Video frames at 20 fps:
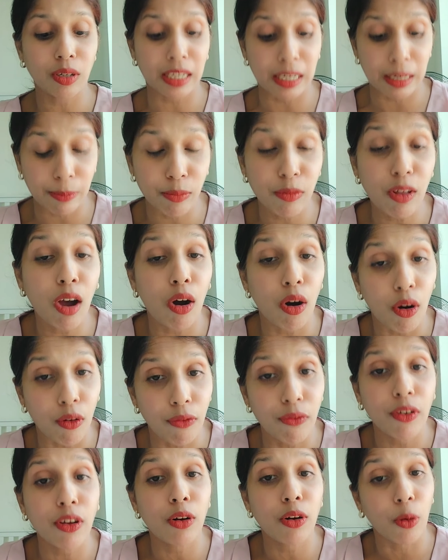keep the
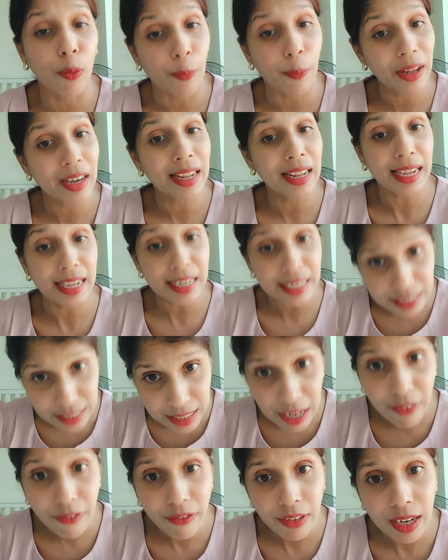offer open
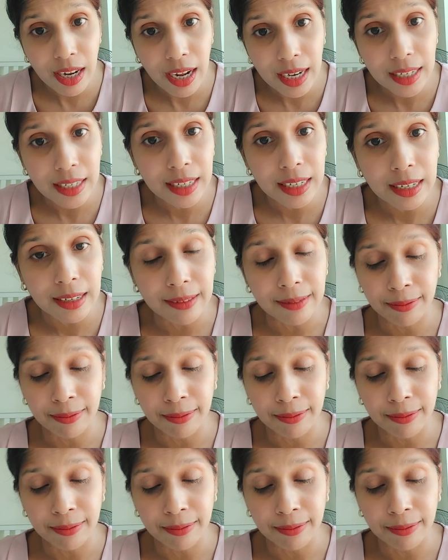indefinitely.